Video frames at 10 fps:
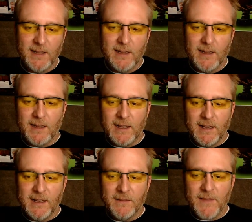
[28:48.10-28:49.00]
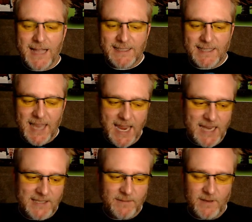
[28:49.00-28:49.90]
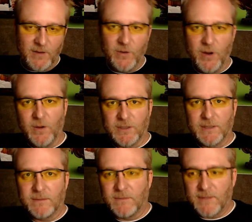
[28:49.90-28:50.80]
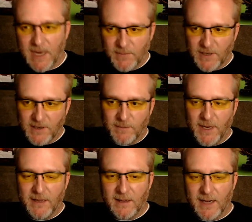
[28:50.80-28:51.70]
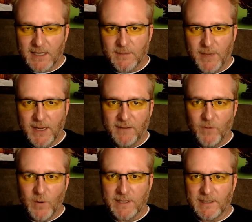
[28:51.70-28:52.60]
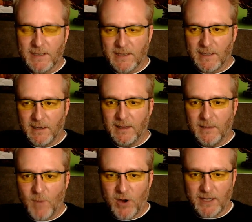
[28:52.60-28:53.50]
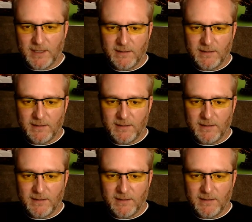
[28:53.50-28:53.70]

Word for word: Uh, if that's the case, who knows? Samsung could be the next big voice assistant in the market.